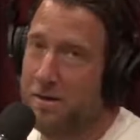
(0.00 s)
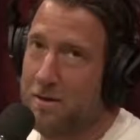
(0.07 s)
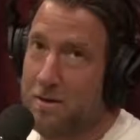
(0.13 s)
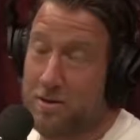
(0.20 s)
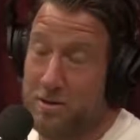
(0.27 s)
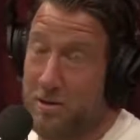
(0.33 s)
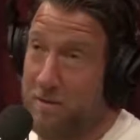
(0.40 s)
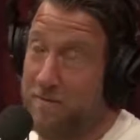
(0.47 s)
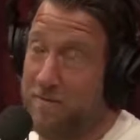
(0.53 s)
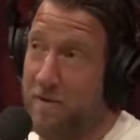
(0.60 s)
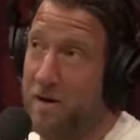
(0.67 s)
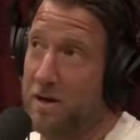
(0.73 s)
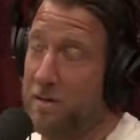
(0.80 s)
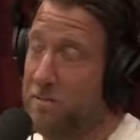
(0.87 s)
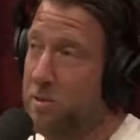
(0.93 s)
It's not
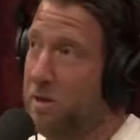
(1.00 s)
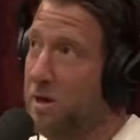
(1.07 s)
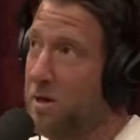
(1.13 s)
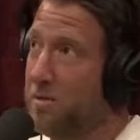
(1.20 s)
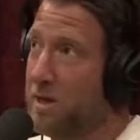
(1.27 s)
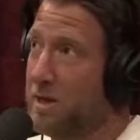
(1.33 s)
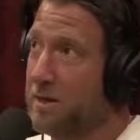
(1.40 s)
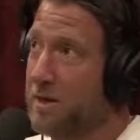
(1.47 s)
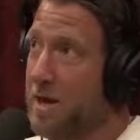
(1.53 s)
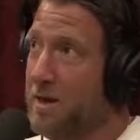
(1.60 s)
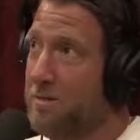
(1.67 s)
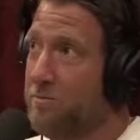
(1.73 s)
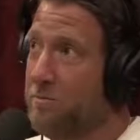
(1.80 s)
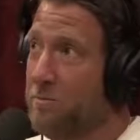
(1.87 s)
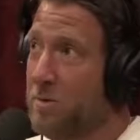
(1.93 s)
funny, but I mean,
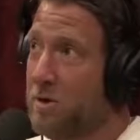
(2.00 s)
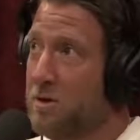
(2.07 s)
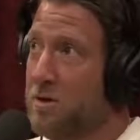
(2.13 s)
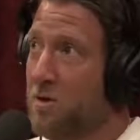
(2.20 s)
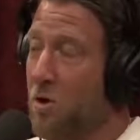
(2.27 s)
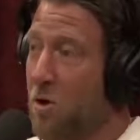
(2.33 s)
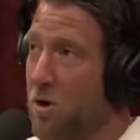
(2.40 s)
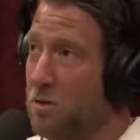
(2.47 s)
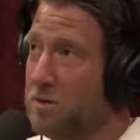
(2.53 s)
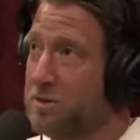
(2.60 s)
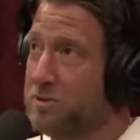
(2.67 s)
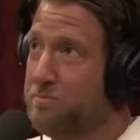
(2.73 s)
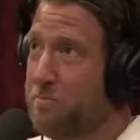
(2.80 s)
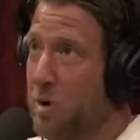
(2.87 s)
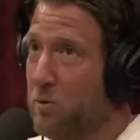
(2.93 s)
getting all his
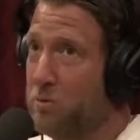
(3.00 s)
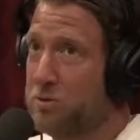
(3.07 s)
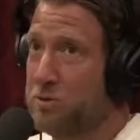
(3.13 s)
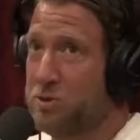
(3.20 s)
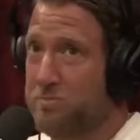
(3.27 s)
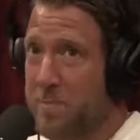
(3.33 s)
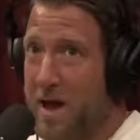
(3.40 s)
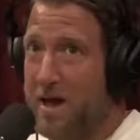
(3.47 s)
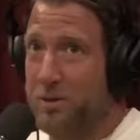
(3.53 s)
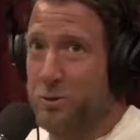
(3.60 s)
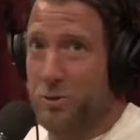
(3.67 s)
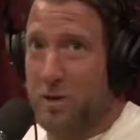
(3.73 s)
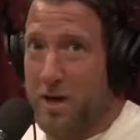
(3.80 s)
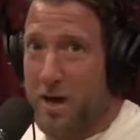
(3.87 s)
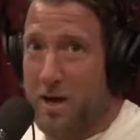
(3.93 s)
bones smashed with
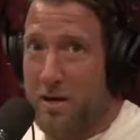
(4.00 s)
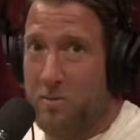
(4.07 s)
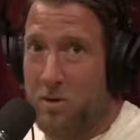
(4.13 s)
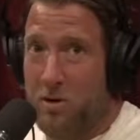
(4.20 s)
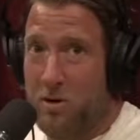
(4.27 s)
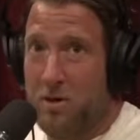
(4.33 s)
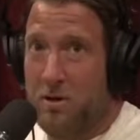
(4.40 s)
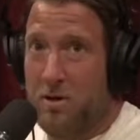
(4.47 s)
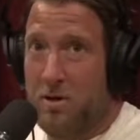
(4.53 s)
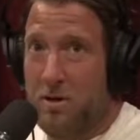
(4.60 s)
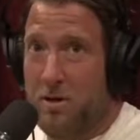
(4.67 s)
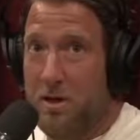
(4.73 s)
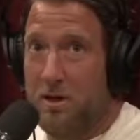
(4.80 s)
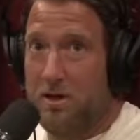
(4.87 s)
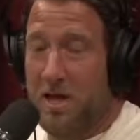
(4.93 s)
the hammer,
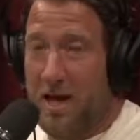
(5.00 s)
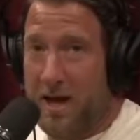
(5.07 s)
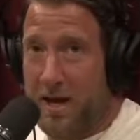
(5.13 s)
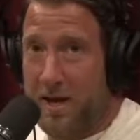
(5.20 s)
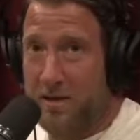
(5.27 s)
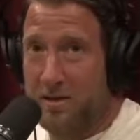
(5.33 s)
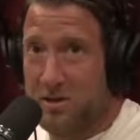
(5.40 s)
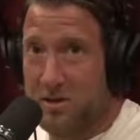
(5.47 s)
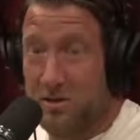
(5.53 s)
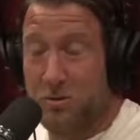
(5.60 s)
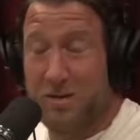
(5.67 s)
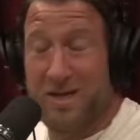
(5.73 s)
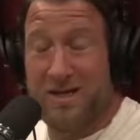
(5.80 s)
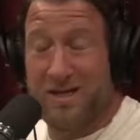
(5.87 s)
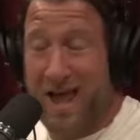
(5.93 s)
his hands, did you
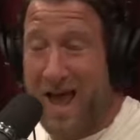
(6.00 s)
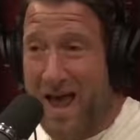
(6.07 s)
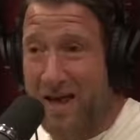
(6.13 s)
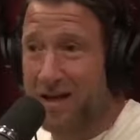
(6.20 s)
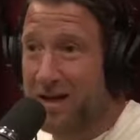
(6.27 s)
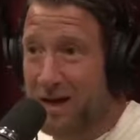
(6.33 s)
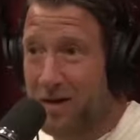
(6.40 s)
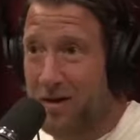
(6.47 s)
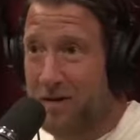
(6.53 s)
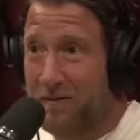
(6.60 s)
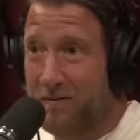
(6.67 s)
say his head cut off?